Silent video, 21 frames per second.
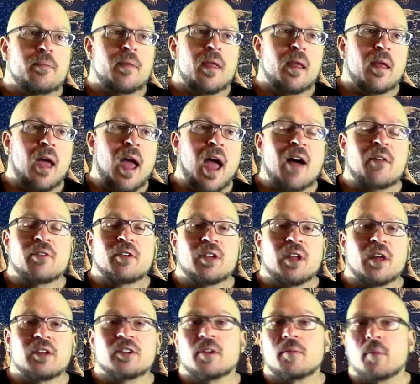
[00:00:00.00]
half a
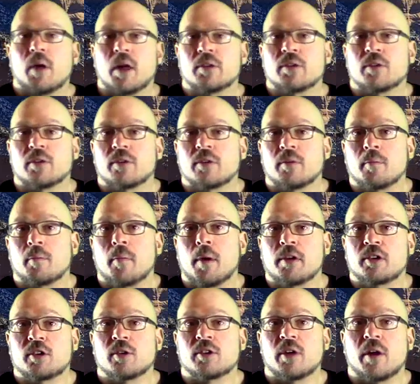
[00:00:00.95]
dozen muscles,
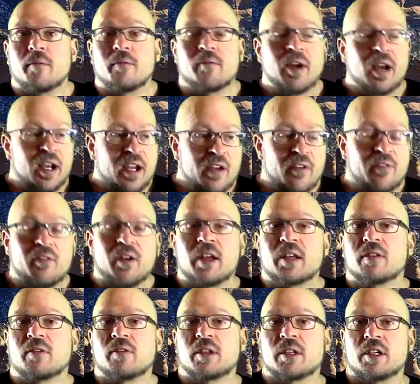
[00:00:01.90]
muscles up very
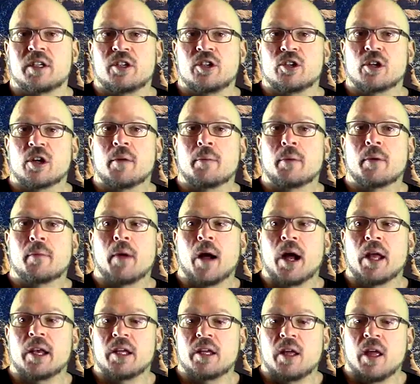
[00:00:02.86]
effectively in your upper
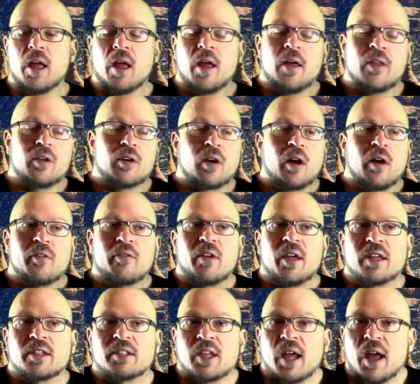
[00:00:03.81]
body. They're all
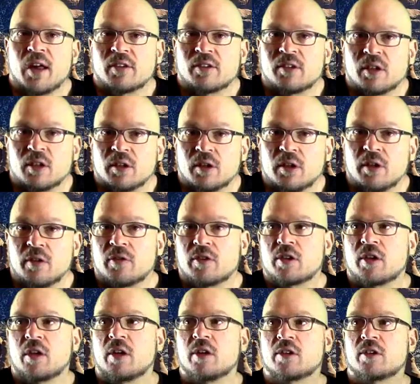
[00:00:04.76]
fantastic
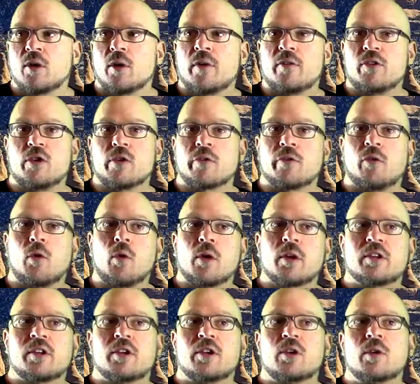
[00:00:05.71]
lifts. So if you're
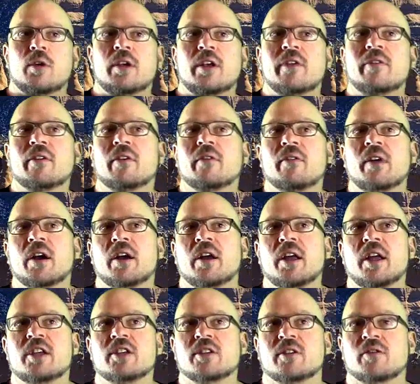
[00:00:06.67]
forced to do a different
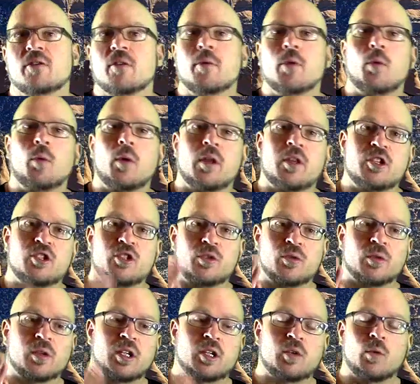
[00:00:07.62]
variation from the one that you
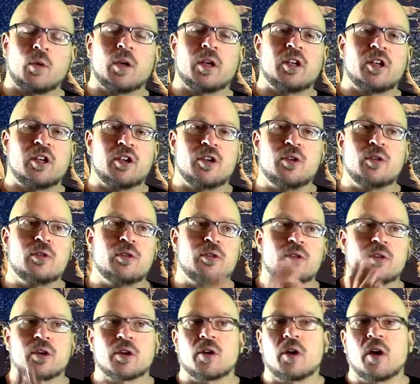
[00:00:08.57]
really wanted to do due
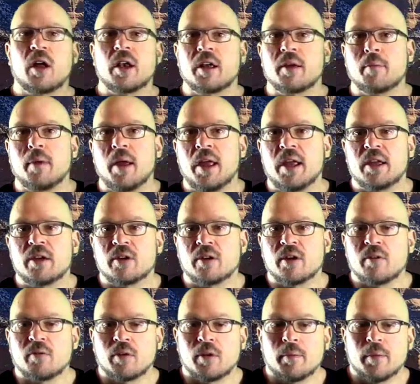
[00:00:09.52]
to chronic pain or
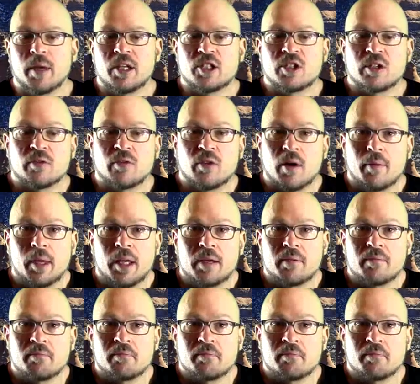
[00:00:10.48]
inflammation from it,